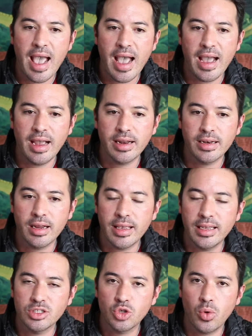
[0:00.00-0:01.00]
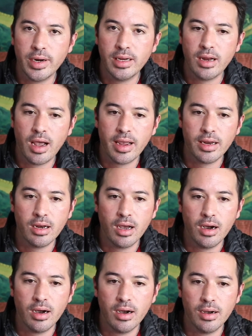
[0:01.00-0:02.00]
And in 29
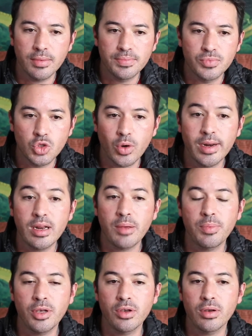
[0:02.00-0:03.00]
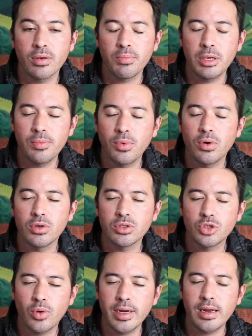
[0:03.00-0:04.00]

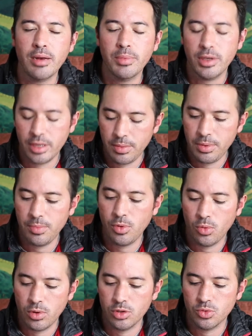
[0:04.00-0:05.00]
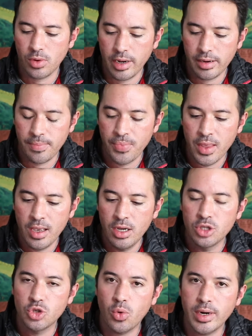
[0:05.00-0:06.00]
million people worldwide,
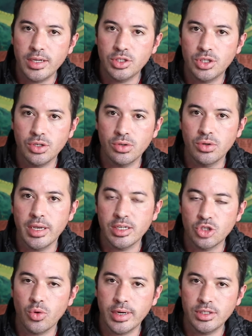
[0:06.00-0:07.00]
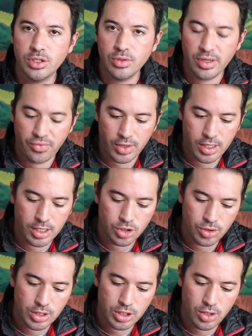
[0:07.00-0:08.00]
22 in 22 different
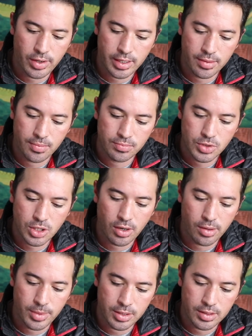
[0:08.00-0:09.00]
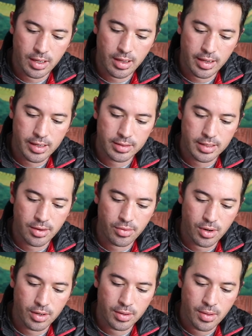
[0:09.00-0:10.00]
countries. So I'm sorry about that. I got that
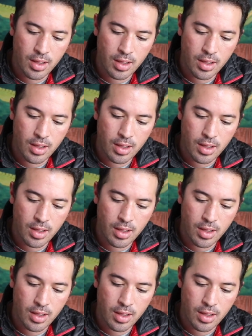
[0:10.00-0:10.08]
wrong.